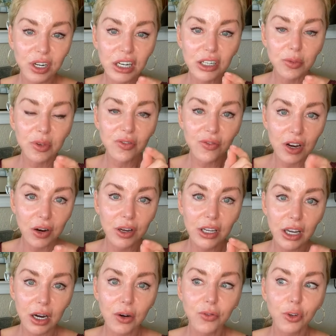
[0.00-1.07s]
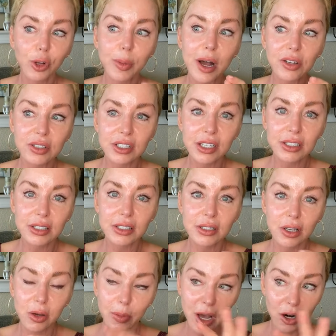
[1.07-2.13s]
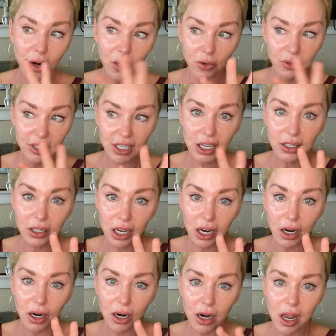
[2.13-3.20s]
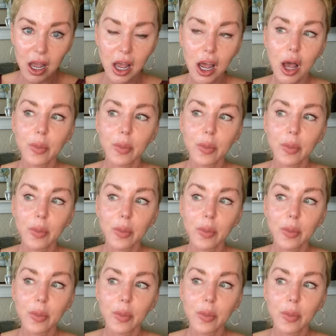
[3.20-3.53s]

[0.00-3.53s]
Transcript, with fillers: we need to be very careful about suns about our skincare